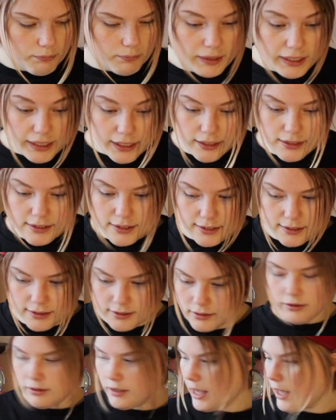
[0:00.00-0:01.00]

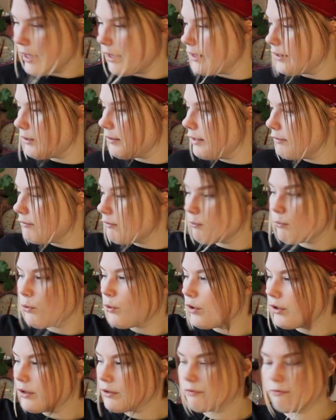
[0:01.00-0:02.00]
beads, yeah, and even
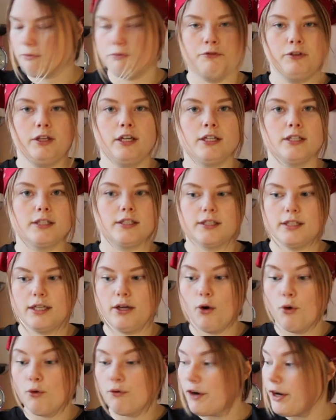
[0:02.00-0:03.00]
more things
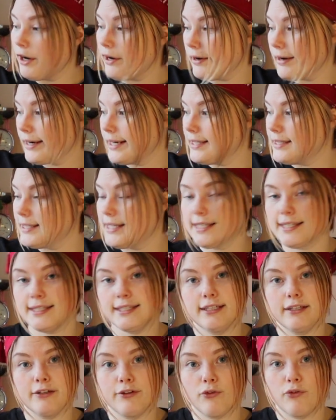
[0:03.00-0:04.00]
over here in
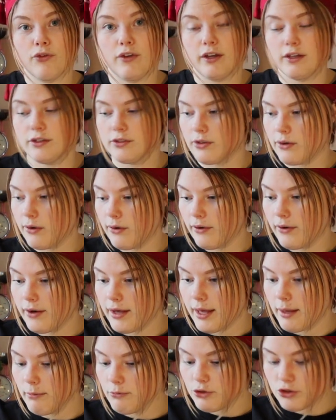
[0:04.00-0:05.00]
this little thing. So
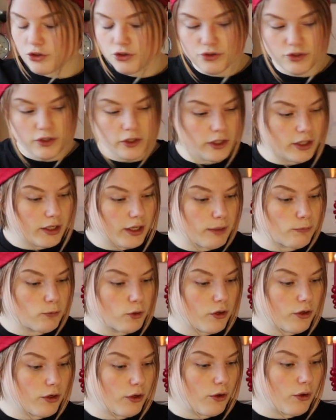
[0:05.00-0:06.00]
I'm just thinking I'm
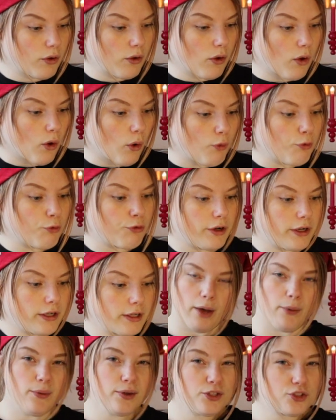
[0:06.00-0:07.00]
gonna go for
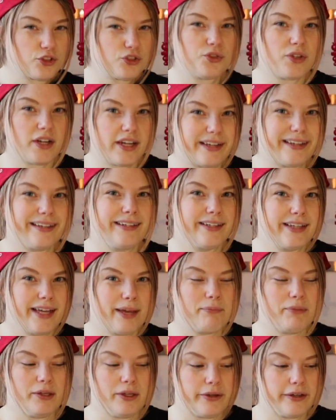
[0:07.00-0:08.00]
it. I want to try
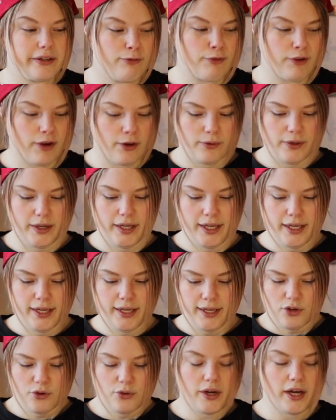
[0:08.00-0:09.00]
and be very
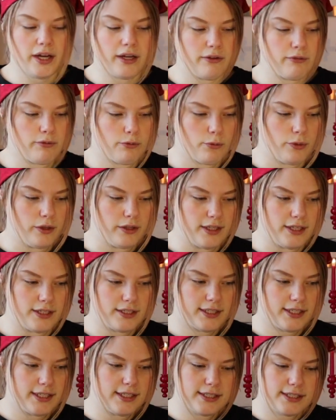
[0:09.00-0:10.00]
creative with
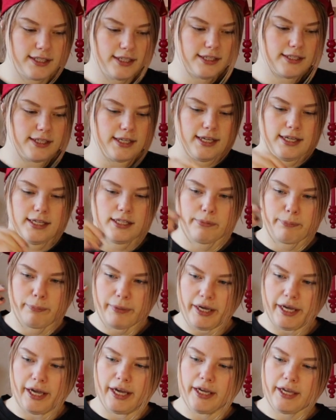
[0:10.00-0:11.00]
this. Since this is
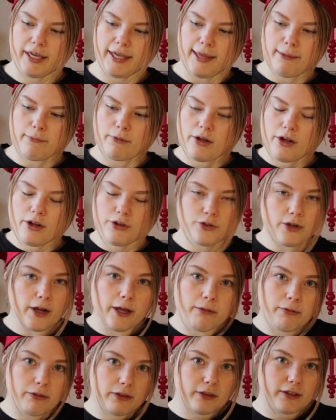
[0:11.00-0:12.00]
pink, I'm gonna try and